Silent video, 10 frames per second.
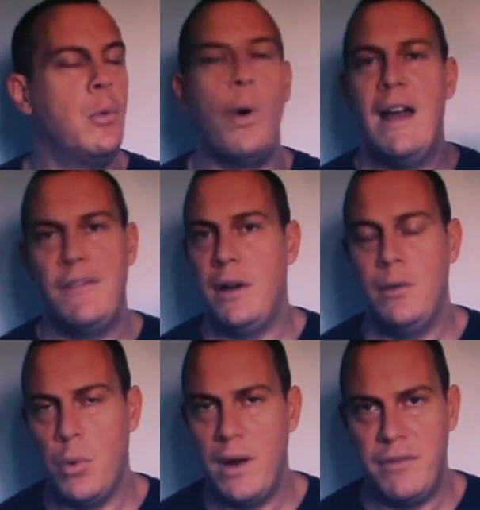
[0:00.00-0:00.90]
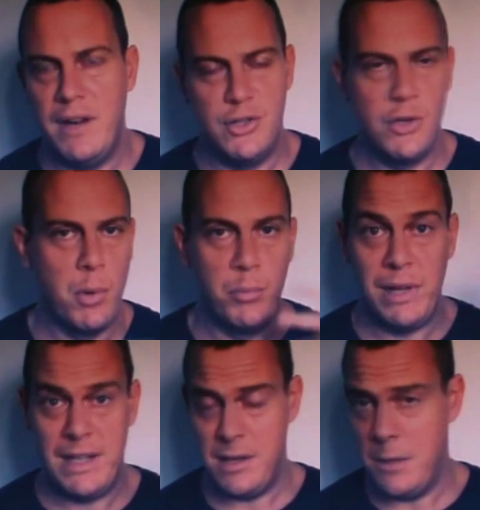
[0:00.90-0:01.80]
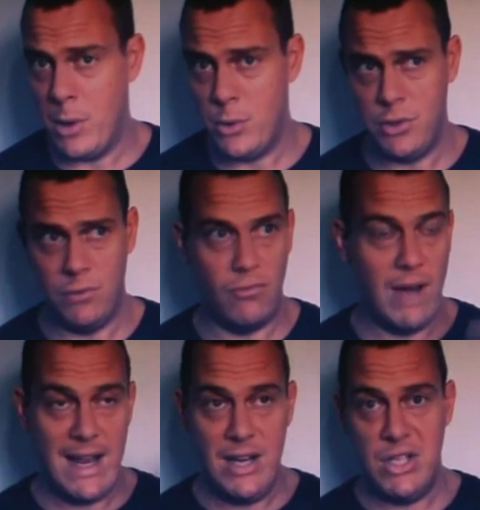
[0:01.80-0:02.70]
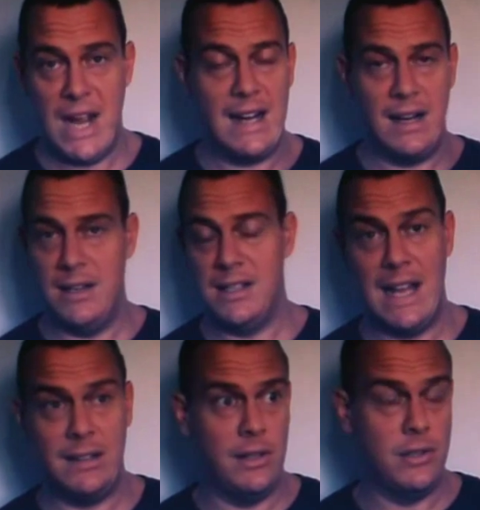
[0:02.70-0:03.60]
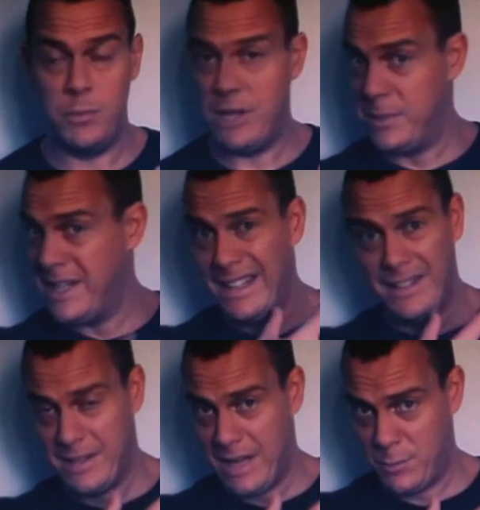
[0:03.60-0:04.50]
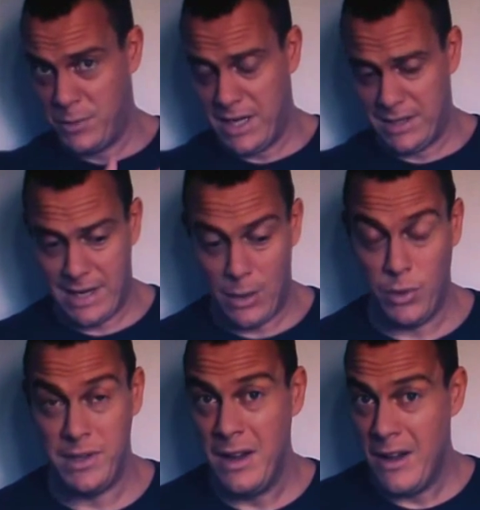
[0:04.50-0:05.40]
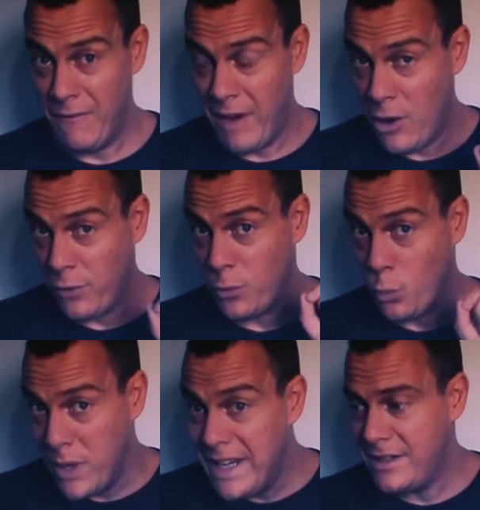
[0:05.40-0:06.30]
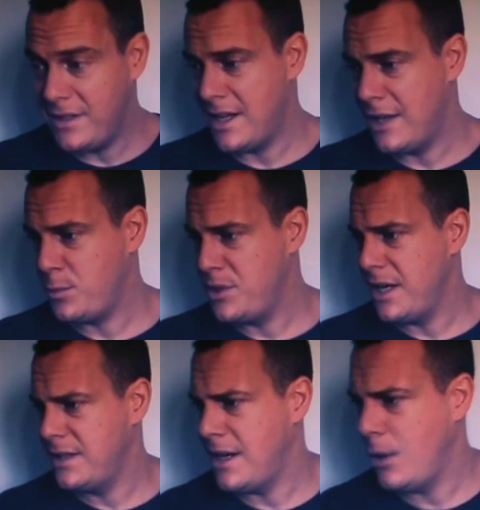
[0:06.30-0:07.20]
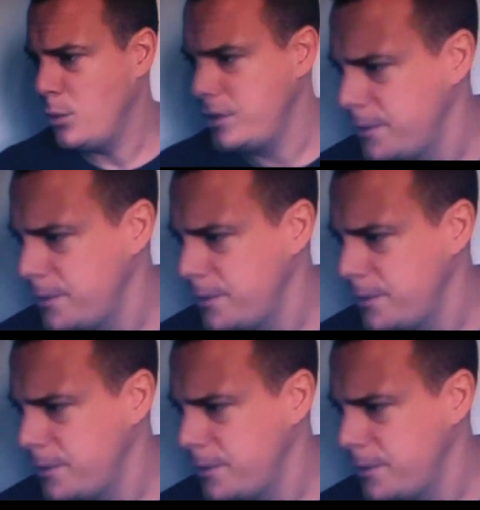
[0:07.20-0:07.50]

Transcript: whatever it is, some unpleasant emotion, rage, anger, sadness. Sometimes sadness gets projected outward. Very often weakness gets projected outward.